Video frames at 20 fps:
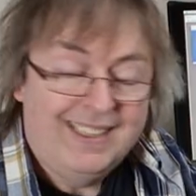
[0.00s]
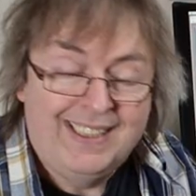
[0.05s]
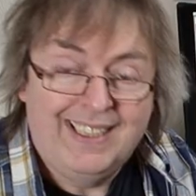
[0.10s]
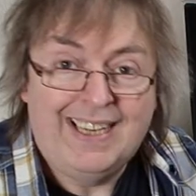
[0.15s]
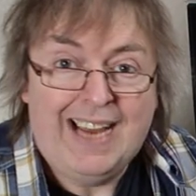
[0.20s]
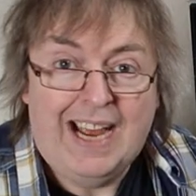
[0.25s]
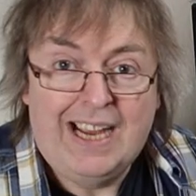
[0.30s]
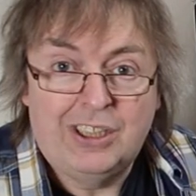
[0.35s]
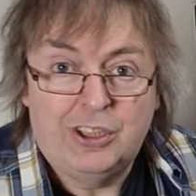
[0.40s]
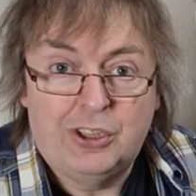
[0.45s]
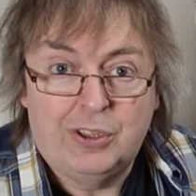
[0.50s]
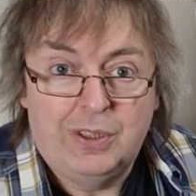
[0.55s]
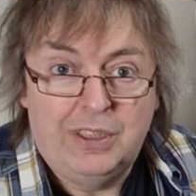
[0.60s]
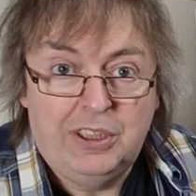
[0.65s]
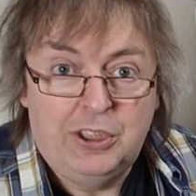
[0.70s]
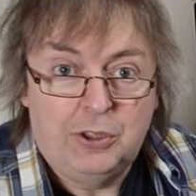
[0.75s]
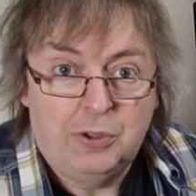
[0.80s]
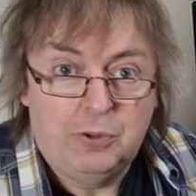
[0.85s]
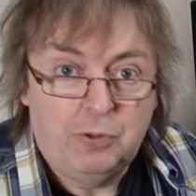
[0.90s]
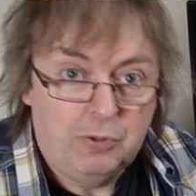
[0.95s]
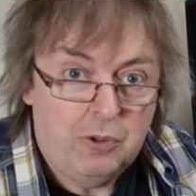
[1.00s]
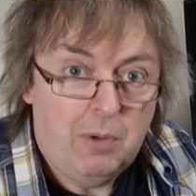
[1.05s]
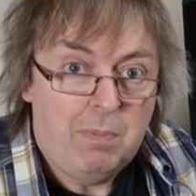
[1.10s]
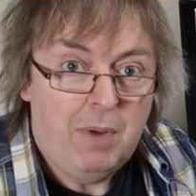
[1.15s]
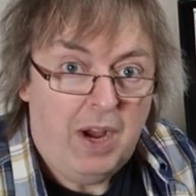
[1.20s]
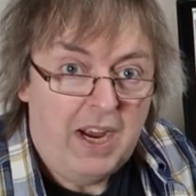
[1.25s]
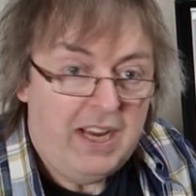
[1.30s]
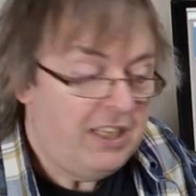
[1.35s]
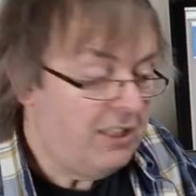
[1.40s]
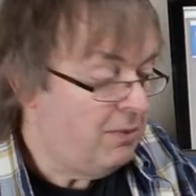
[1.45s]
that actually sort of
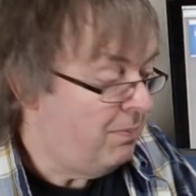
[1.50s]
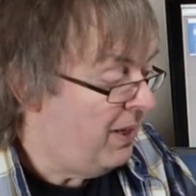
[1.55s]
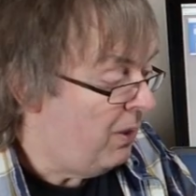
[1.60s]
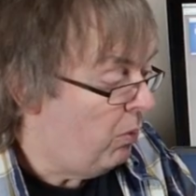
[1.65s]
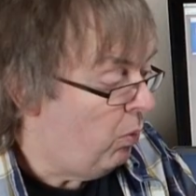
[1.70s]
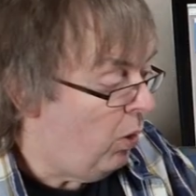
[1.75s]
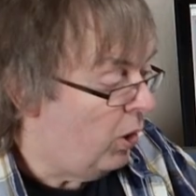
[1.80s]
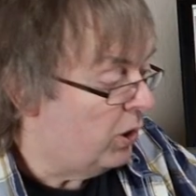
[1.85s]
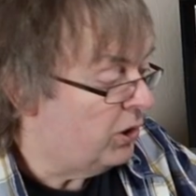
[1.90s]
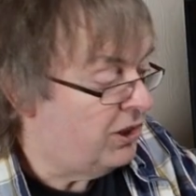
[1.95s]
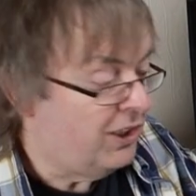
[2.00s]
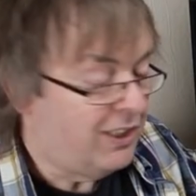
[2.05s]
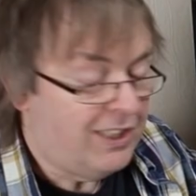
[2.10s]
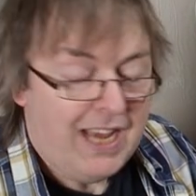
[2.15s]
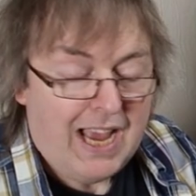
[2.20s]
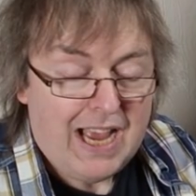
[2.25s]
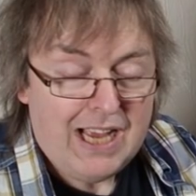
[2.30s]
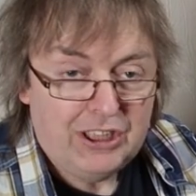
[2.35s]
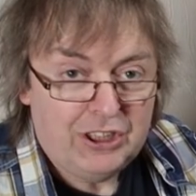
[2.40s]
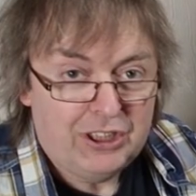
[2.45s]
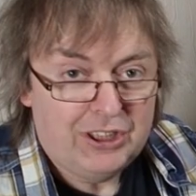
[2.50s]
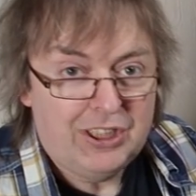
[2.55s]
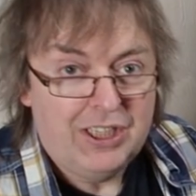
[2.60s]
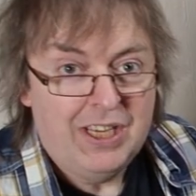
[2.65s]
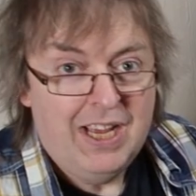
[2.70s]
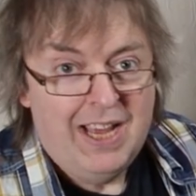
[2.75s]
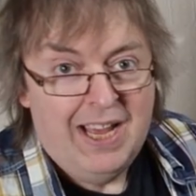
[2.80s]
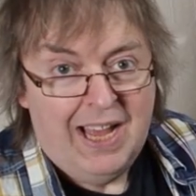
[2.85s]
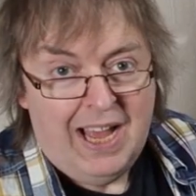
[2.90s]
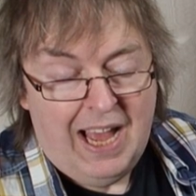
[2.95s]
remind me what to test
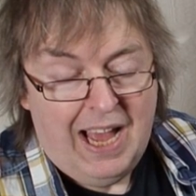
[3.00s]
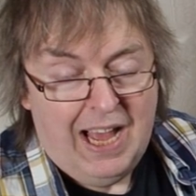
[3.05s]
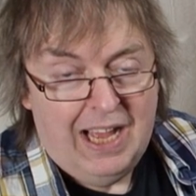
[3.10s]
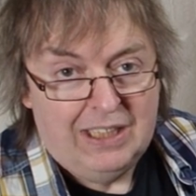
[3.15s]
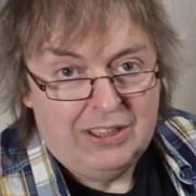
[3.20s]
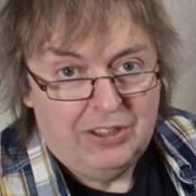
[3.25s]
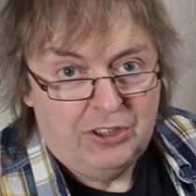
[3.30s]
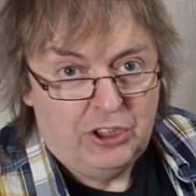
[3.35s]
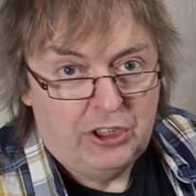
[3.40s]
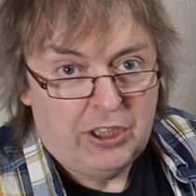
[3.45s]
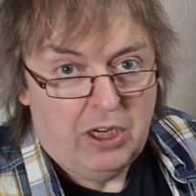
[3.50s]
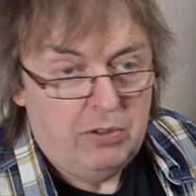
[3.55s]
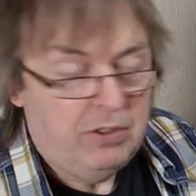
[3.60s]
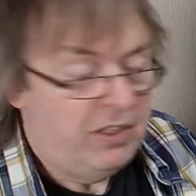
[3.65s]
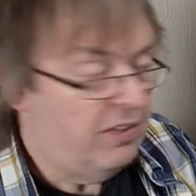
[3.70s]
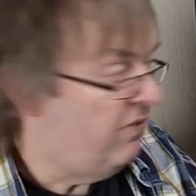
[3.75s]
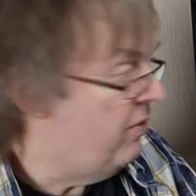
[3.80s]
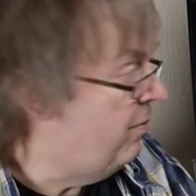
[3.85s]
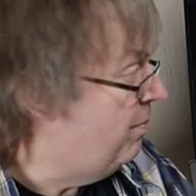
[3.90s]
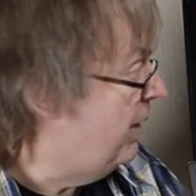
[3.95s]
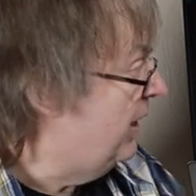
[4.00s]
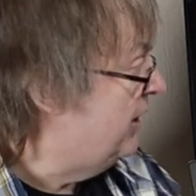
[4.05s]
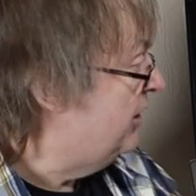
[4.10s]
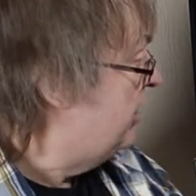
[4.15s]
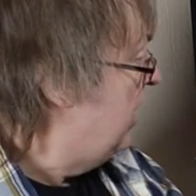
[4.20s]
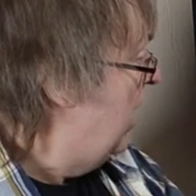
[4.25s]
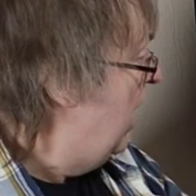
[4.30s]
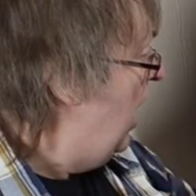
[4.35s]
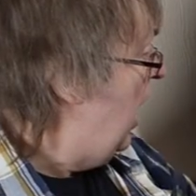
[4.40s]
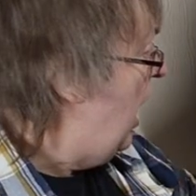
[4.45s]
and show different
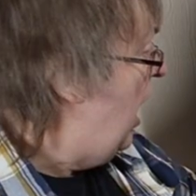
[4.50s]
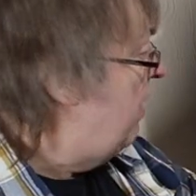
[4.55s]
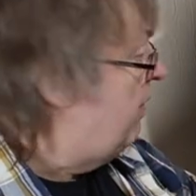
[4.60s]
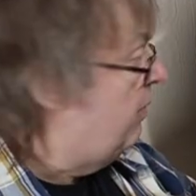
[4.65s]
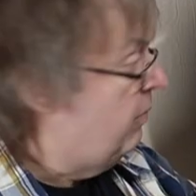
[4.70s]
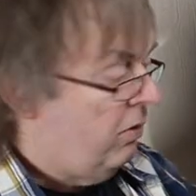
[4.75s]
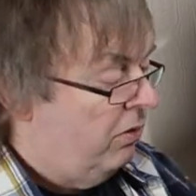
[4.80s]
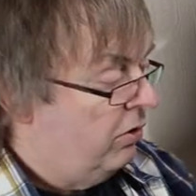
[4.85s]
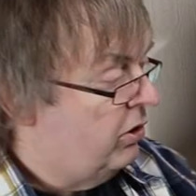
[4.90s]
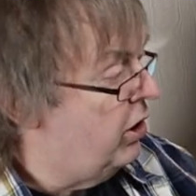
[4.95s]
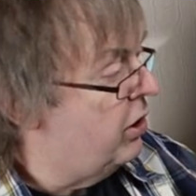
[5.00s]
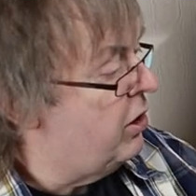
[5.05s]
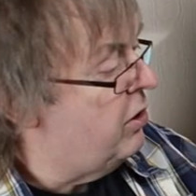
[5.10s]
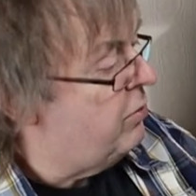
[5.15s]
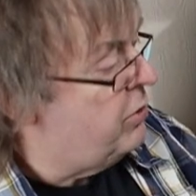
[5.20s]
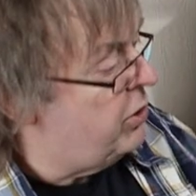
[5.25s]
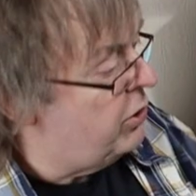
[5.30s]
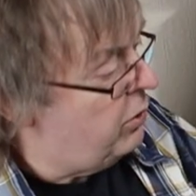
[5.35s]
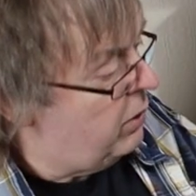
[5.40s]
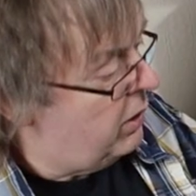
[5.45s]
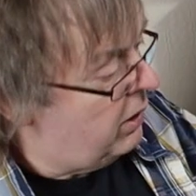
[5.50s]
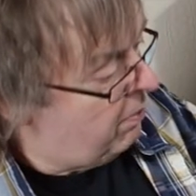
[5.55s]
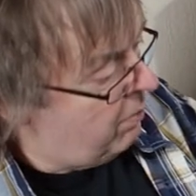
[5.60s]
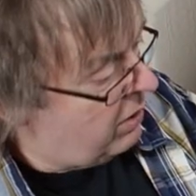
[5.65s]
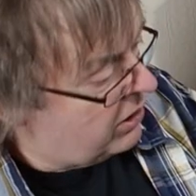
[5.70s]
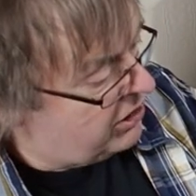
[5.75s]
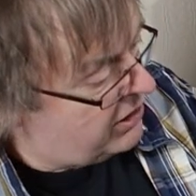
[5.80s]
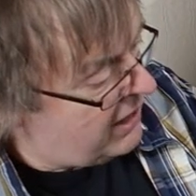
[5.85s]
bits. I'm going to do a